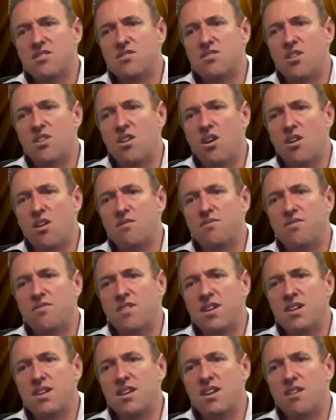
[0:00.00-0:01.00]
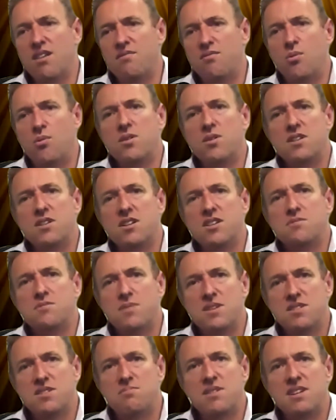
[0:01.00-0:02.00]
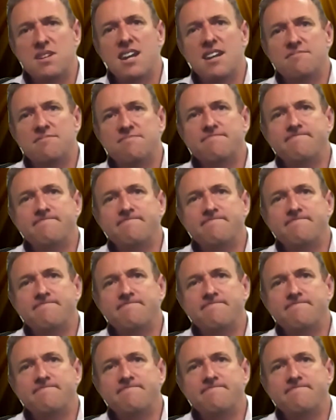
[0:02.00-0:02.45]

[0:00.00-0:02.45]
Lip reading: to hopefully avoid it as best we can.